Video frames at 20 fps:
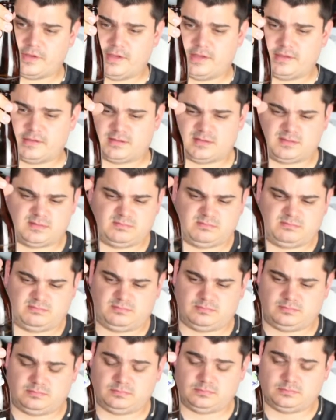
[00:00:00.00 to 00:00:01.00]
and
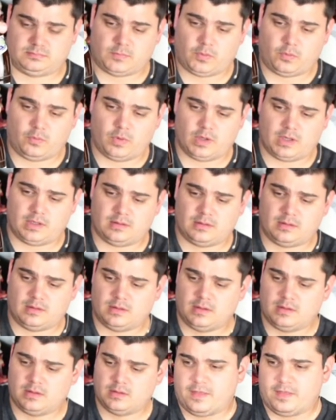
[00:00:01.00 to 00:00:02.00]
well,
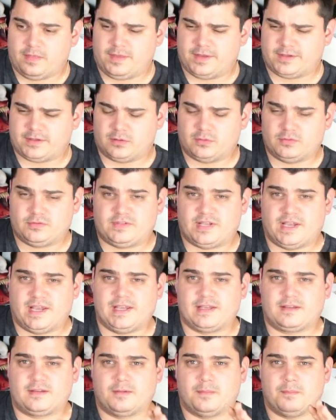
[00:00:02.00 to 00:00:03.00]
they don't
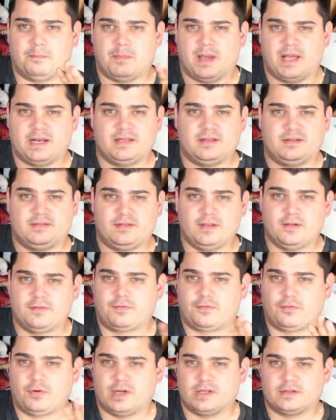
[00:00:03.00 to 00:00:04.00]
take many
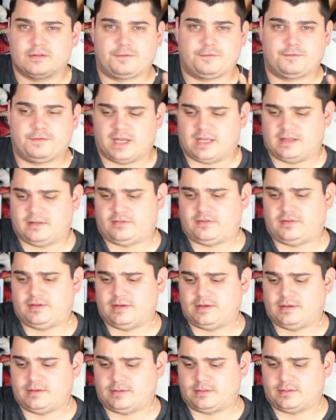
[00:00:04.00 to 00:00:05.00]
different
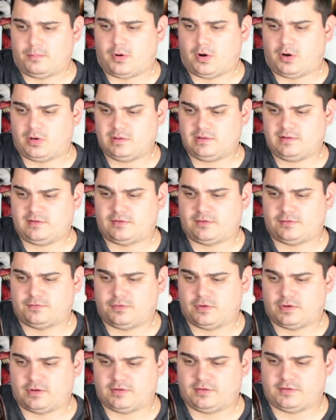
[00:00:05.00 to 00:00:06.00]
fancy malts
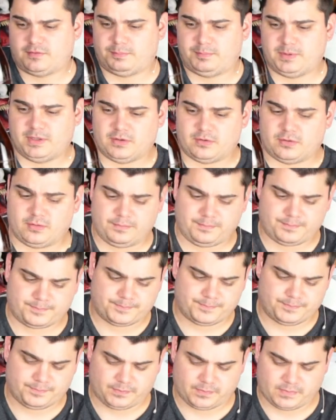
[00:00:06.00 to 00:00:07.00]
for this beer.
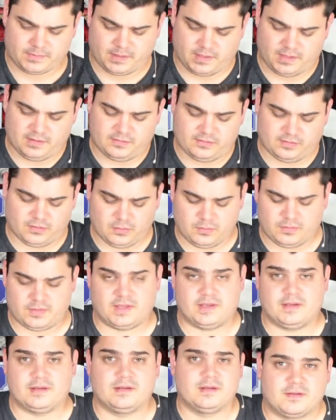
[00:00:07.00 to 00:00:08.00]
And so
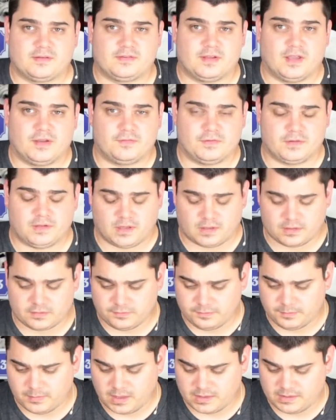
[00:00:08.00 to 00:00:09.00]
they save a lot
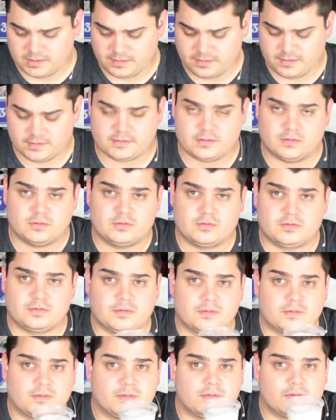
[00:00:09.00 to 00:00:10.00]
of money. They don't
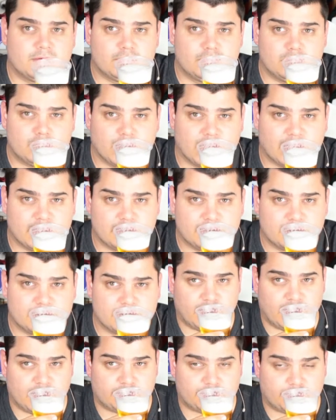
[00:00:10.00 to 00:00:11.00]
do any
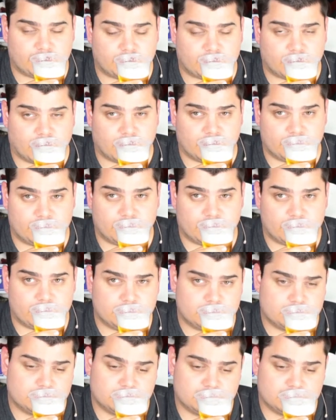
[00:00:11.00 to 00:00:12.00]
advertising.